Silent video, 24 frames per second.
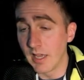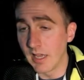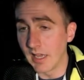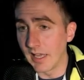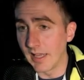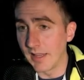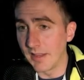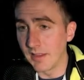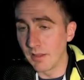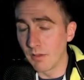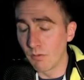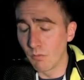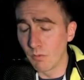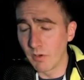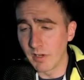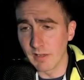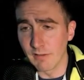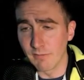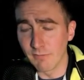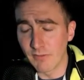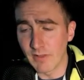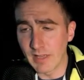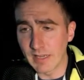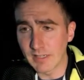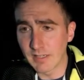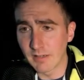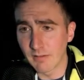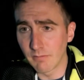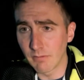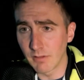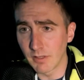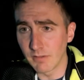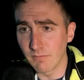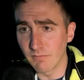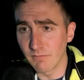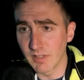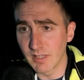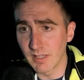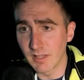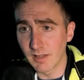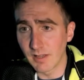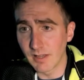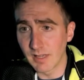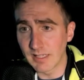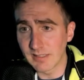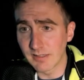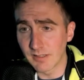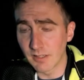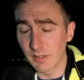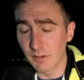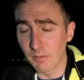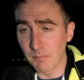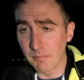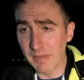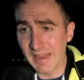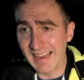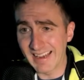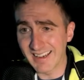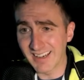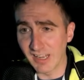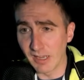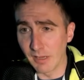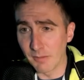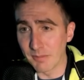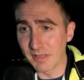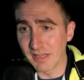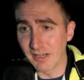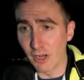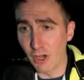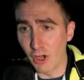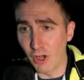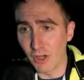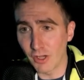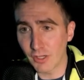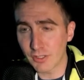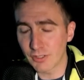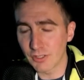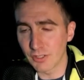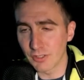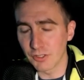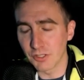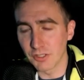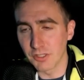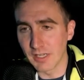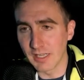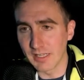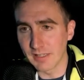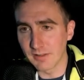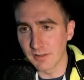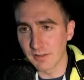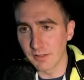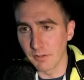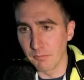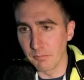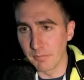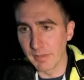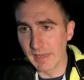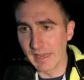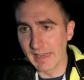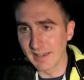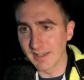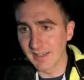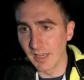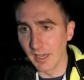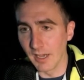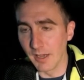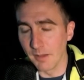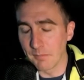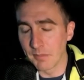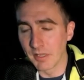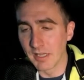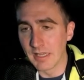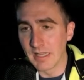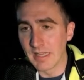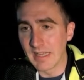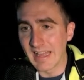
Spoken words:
and then we effectively ventilate them back up and oxygenate them back up